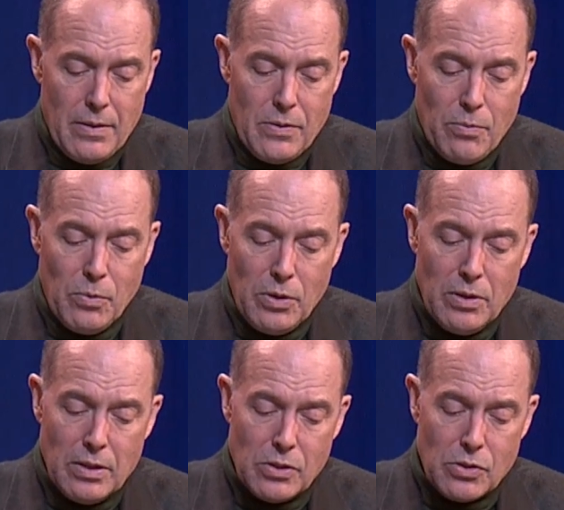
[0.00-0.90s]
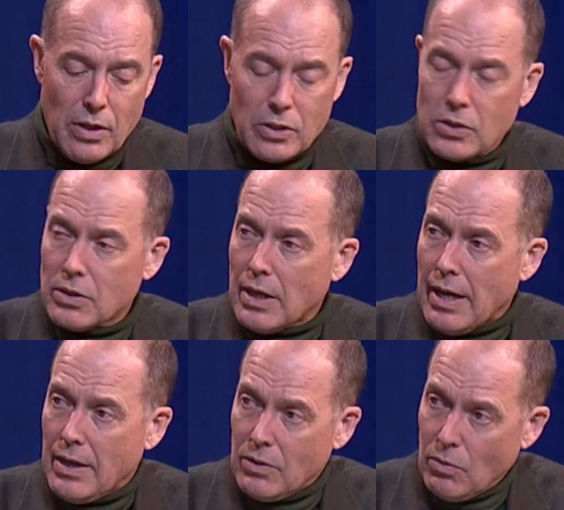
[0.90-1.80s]
wood structure
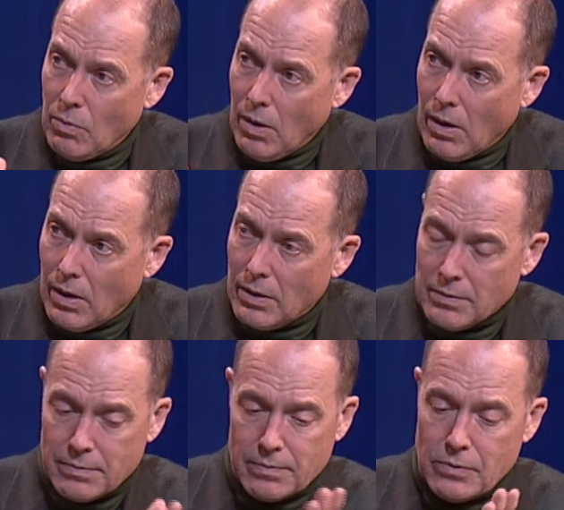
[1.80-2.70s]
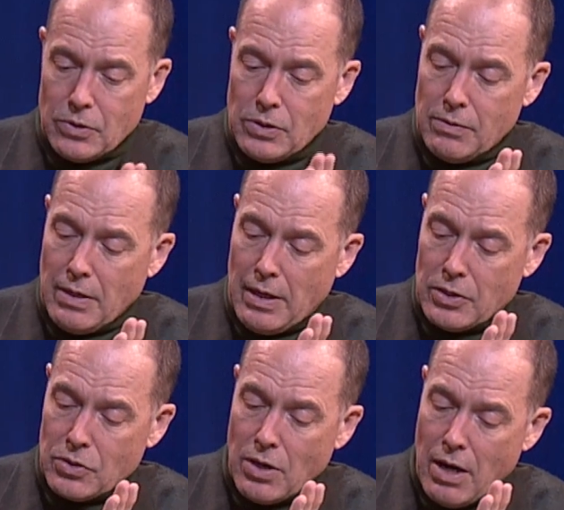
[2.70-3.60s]
and the wall. So you've got a
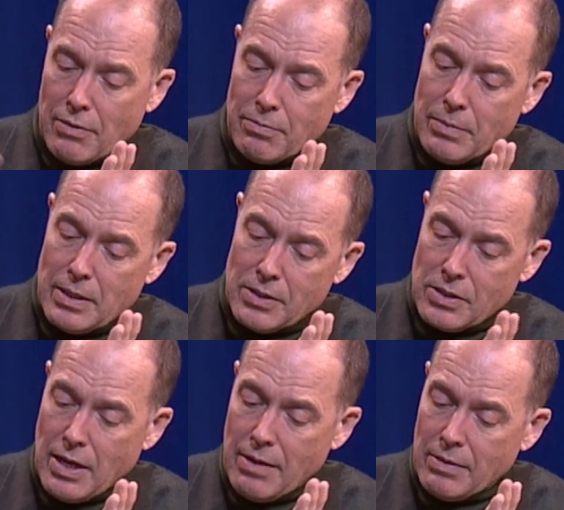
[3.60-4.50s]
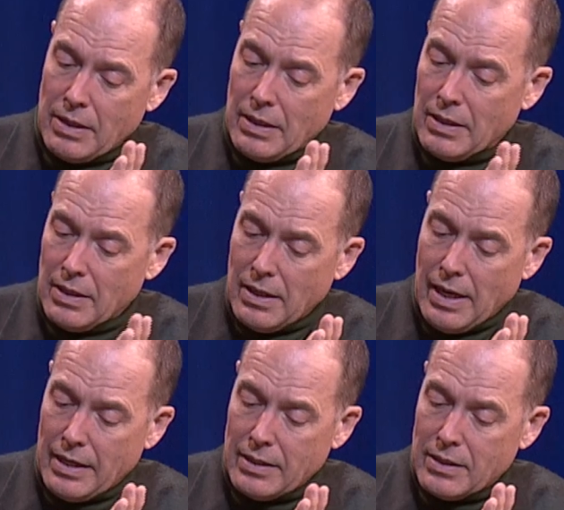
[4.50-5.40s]
trough, but doesn't have
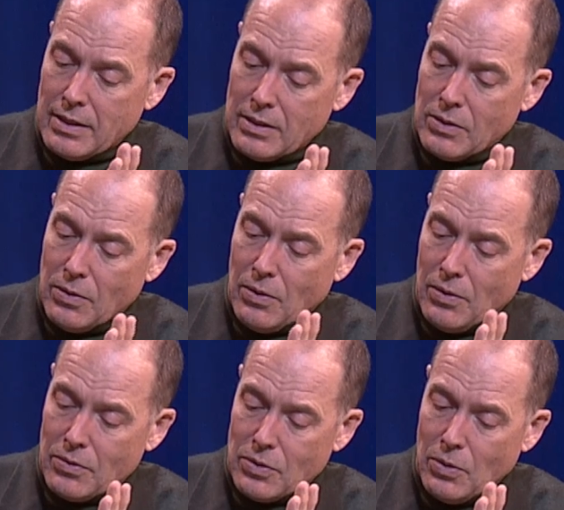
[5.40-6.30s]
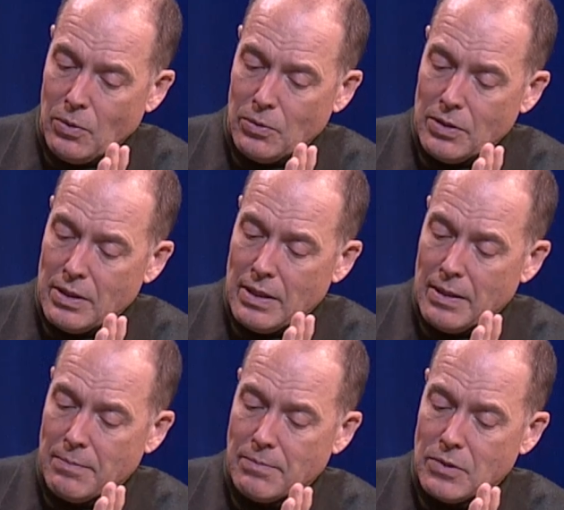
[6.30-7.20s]
anything to hold
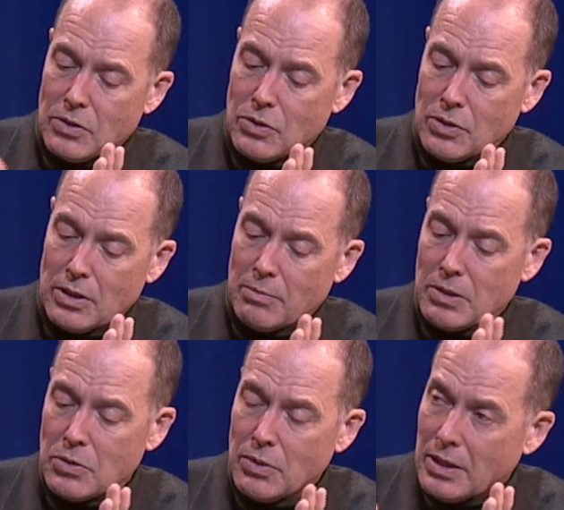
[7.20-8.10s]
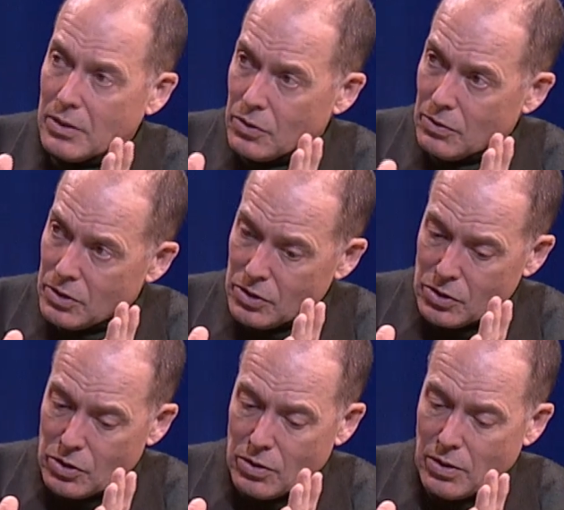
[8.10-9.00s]
the dirt in between. So it's
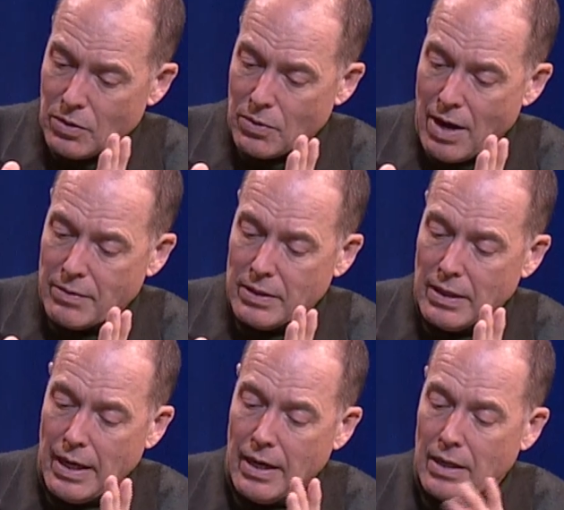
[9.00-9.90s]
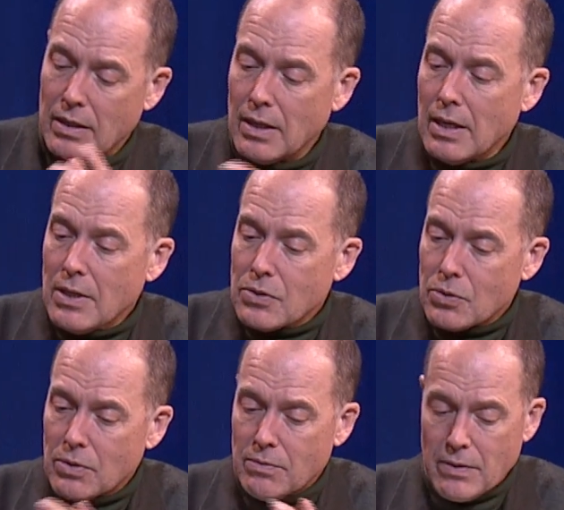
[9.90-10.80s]
just gravity and
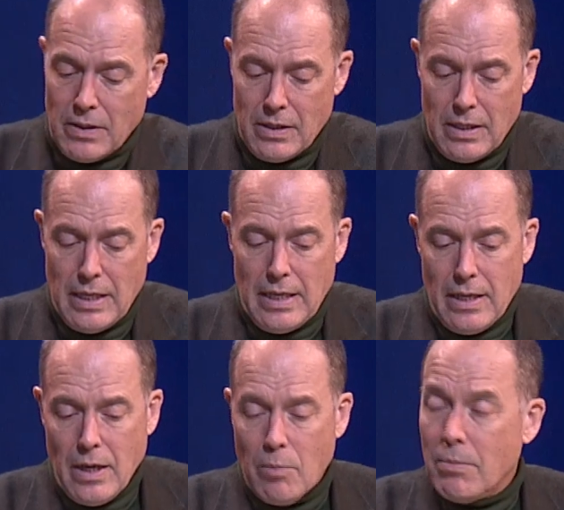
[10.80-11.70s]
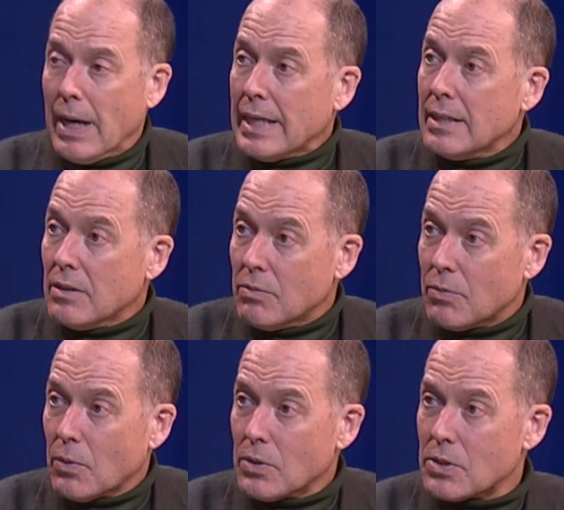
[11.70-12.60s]
sort of a binding
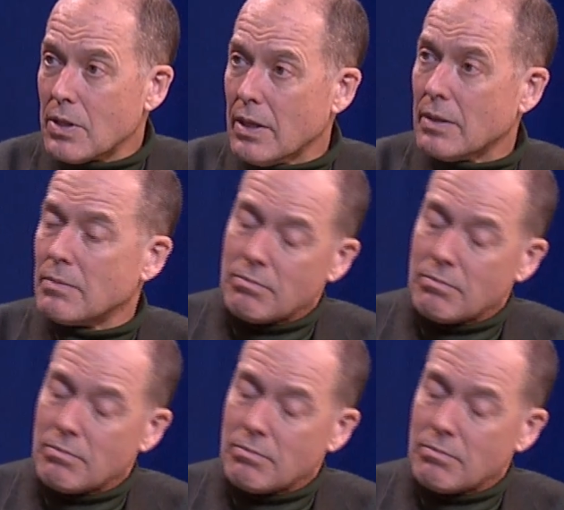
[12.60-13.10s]
force that